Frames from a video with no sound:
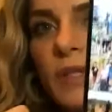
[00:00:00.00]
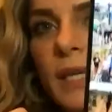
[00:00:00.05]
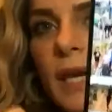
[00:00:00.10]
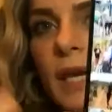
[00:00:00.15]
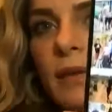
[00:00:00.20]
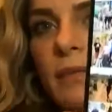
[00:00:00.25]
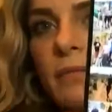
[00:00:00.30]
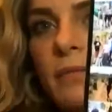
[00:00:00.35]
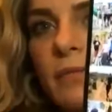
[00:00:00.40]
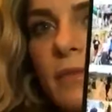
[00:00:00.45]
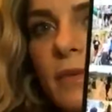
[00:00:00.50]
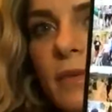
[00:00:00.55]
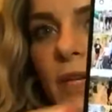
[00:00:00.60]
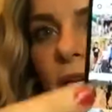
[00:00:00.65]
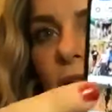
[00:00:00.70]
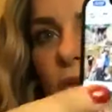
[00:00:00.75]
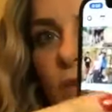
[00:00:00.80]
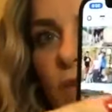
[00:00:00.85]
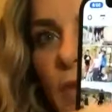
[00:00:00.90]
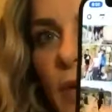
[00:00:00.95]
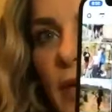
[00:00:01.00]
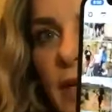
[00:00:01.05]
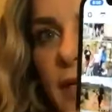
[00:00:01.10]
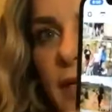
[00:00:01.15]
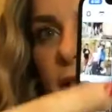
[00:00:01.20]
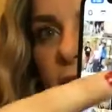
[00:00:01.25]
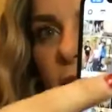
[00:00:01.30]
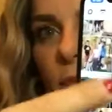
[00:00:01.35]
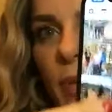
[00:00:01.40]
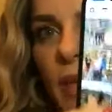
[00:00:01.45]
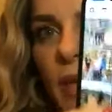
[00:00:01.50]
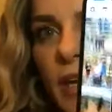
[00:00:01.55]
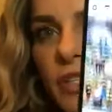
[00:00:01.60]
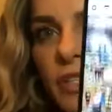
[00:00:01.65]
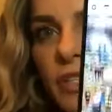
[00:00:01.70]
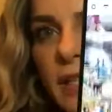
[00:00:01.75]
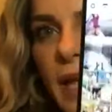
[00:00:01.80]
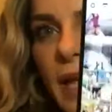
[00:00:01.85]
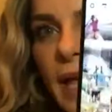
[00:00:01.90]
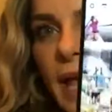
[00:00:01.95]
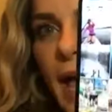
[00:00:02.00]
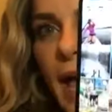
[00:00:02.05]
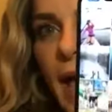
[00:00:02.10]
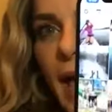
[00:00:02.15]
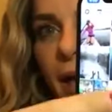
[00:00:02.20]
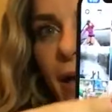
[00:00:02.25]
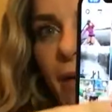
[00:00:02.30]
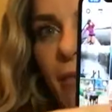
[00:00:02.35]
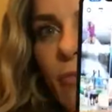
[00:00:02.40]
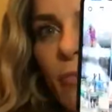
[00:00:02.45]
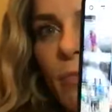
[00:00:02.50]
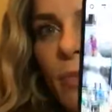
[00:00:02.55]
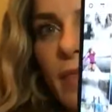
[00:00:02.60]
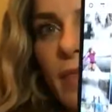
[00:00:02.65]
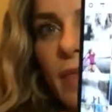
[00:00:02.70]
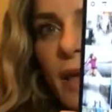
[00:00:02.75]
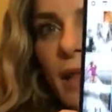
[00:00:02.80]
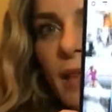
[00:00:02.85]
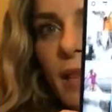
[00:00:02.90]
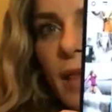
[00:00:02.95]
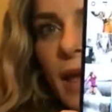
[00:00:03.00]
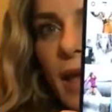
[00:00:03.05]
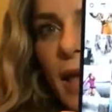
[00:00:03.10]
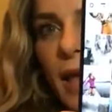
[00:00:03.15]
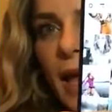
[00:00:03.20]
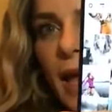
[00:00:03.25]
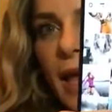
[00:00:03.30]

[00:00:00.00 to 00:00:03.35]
before you post it. You know, so here's the pictures I have, but